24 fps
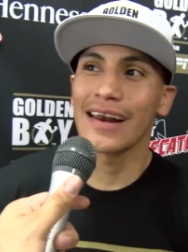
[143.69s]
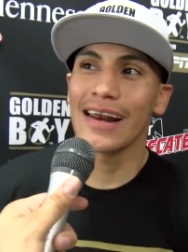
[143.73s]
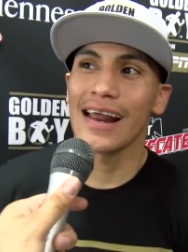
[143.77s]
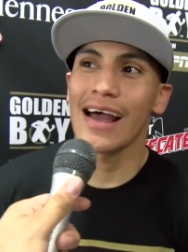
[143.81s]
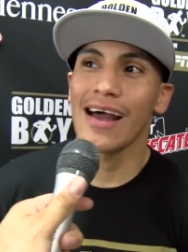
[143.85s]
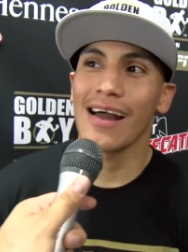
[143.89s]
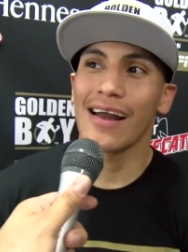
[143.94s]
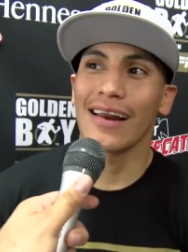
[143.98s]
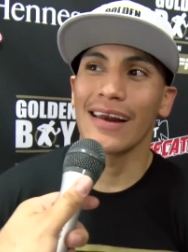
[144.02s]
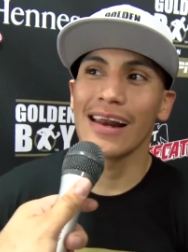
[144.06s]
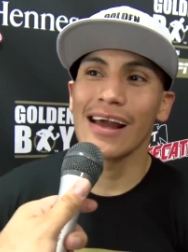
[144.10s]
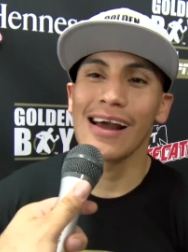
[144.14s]

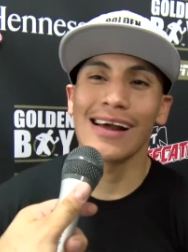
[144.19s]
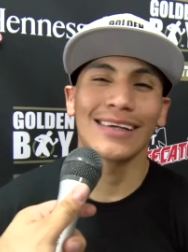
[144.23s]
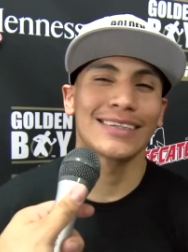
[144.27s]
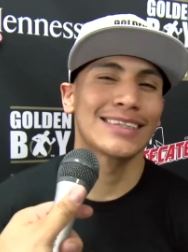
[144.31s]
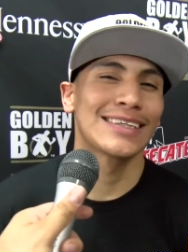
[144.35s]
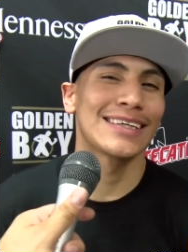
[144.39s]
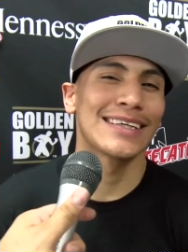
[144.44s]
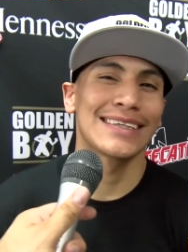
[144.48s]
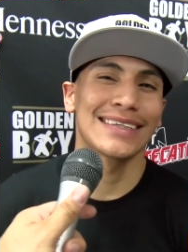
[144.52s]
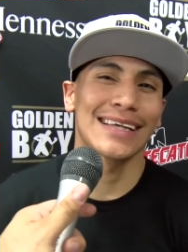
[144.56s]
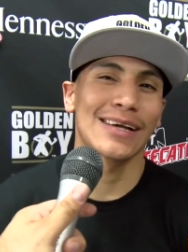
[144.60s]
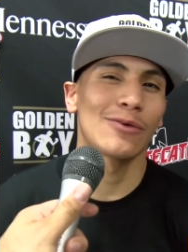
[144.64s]
not not as
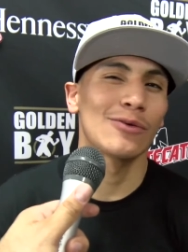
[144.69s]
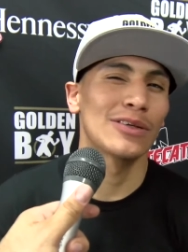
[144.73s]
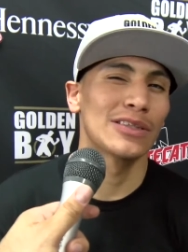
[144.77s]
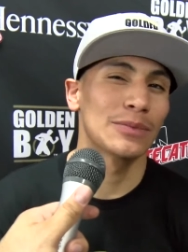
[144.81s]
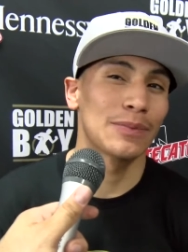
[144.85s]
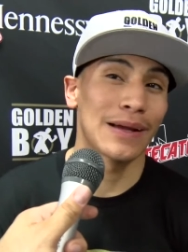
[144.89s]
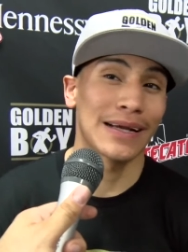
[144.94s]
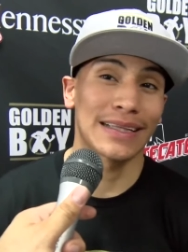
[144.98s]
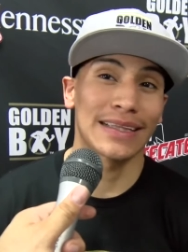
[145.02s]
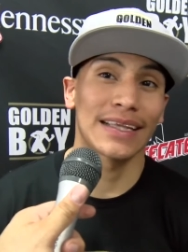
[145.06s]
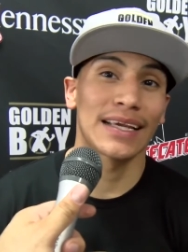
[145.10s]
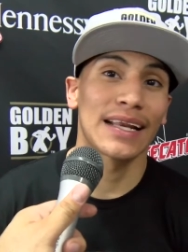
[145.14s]
good as I was
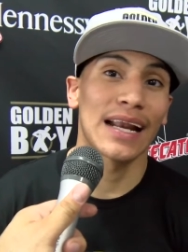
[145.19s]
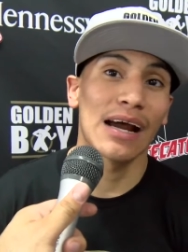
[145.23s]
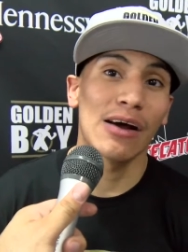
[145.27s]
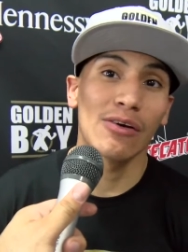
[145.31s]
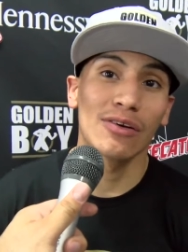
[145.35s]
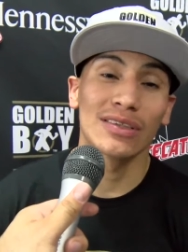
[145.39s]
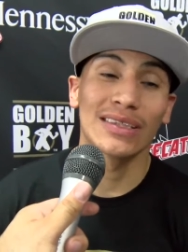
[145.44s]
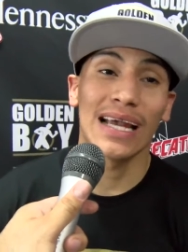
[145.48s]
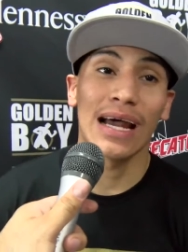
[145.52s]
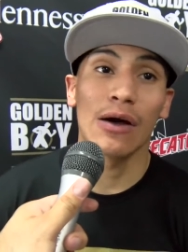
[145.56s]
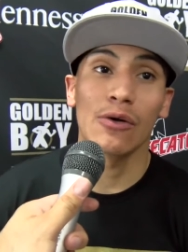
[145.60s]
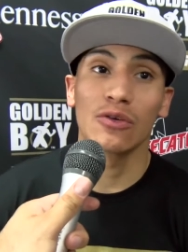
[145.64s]
back then. I
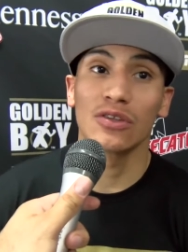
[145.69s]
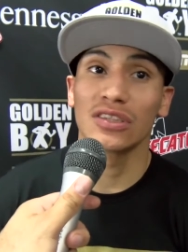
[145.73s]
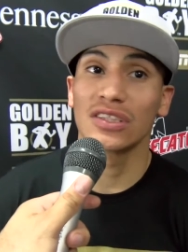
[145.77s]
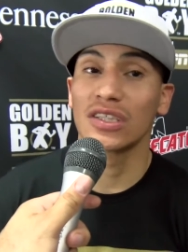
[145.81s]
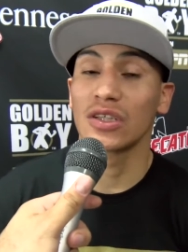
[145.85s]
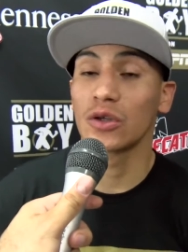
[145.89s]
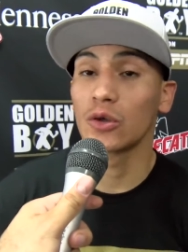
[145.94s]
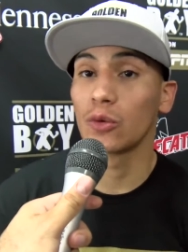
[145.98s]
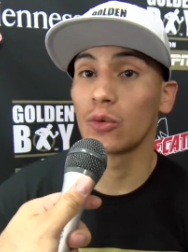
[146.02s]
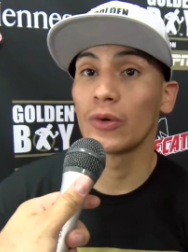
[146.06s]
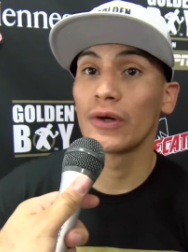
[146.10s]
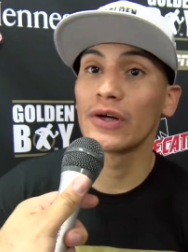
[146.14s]
was I was a
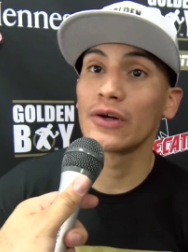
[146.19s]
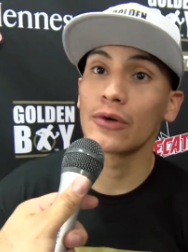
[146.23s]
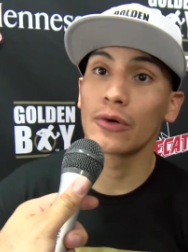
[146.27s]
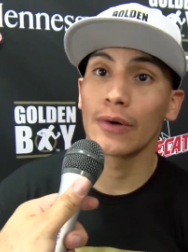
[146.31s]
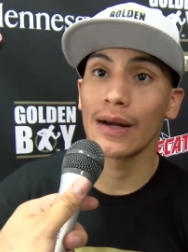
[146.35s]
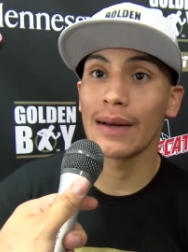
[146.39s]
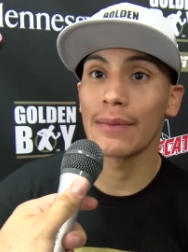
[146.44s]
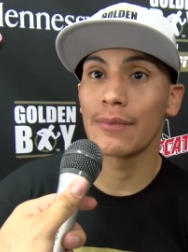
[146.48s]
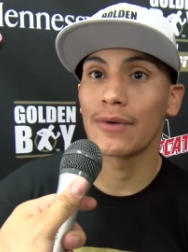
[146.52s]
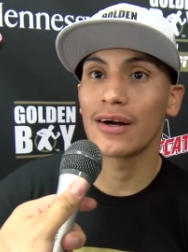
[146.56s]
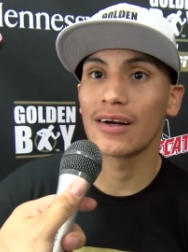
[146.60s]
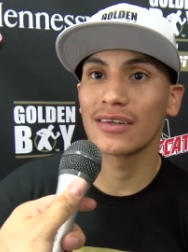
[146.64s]
real
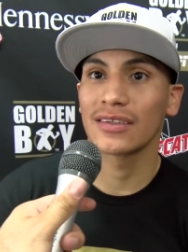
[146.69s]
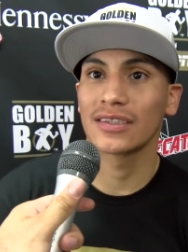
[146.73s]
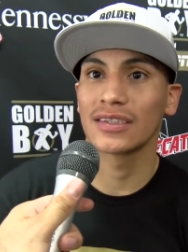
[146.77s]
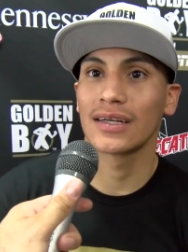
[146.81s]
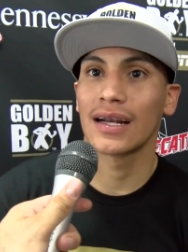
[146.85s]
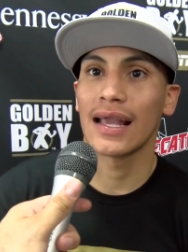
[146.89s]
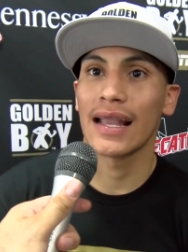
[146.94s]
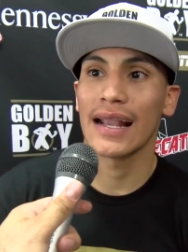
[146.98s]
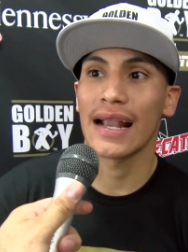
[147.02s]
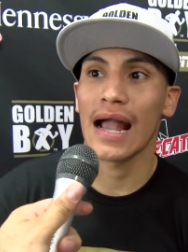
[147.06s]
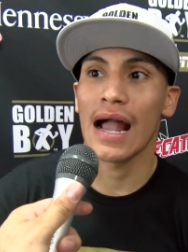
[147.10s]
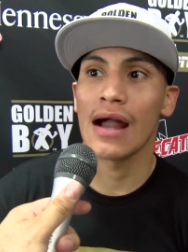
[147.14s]
great boxer.
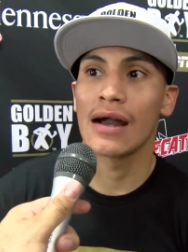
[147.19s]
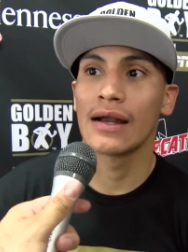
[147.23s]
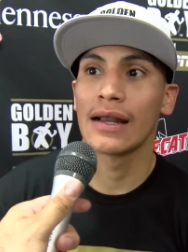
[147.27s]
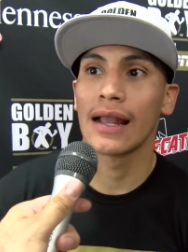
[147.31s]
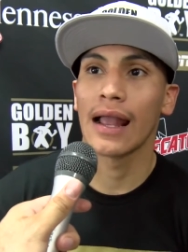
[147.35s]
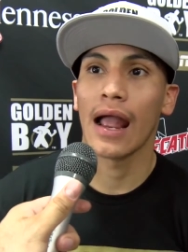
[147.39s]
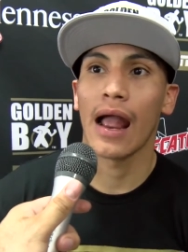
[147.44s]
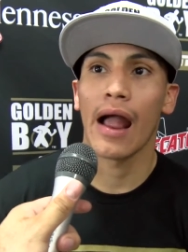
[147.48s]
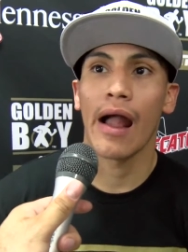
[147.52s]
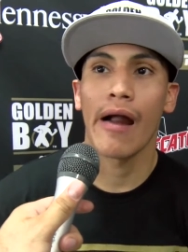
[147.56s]
Like I,